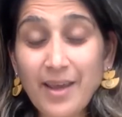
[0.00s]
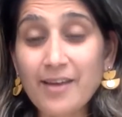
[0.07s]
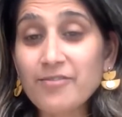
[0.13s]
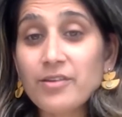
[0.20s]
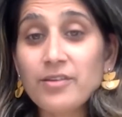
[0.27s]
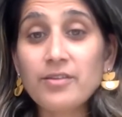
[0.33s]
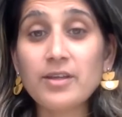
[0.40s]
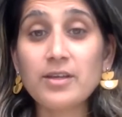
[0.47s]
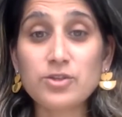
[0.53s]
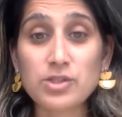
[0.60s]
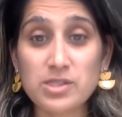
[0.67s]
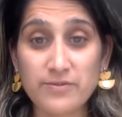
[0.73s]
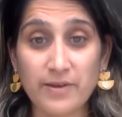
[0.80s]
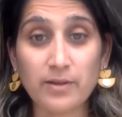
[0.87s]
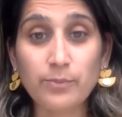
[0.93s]
Everything
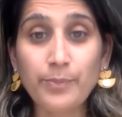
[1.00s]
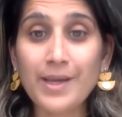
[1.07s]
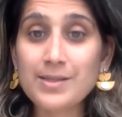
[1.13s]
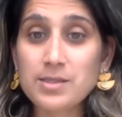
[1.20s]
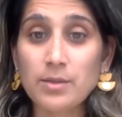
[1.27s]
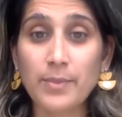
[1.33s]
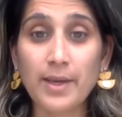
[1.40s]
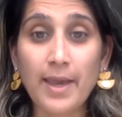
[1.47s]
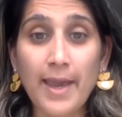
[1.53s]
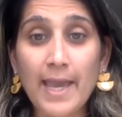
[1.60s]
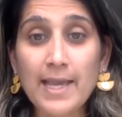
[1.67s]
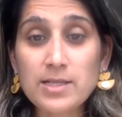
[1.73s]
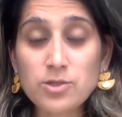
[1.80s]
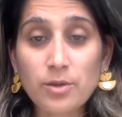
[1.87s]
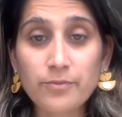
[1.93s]
just felt better. My
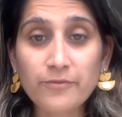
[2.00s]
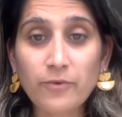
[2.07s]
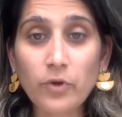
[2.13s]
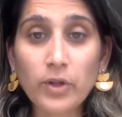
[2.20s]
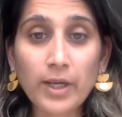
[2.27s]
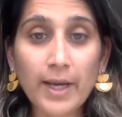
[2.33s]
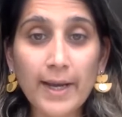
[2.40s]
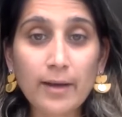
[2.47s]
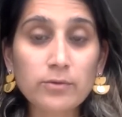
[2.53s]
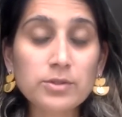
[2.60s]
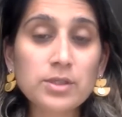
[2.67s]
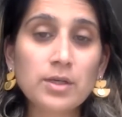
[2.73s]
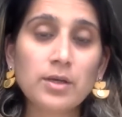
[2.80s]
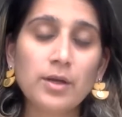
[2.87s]
hair stopped falling out.